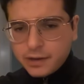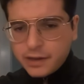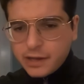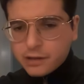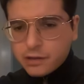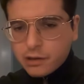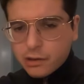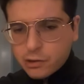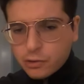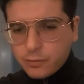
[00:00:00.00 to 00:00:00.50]

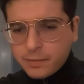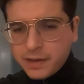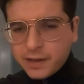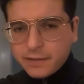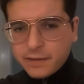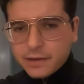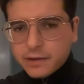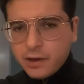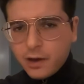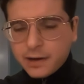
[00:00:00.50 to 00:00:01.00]
is assuming
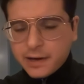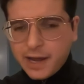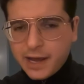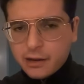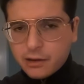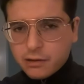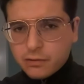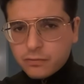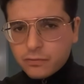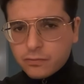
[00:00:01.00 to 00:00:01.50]
that God
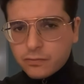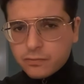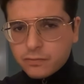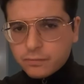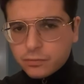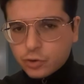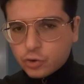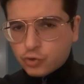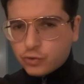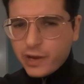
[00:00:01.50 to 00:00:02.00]
has to
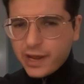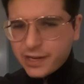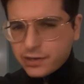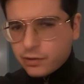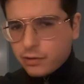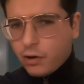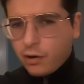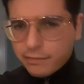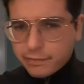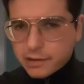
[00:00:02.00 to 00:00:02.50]

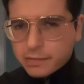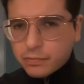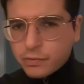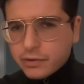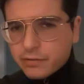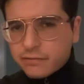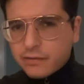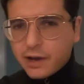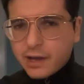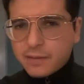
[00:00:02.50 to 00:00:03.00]
create
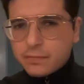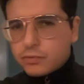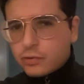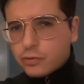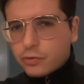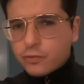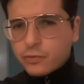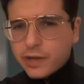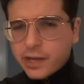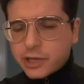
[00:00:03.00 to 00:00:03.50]
offspring via
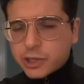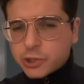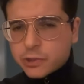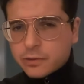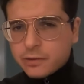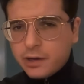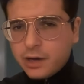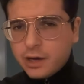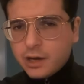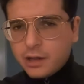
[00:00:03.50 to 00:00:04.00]

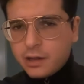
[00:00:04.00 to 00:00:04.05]
procreation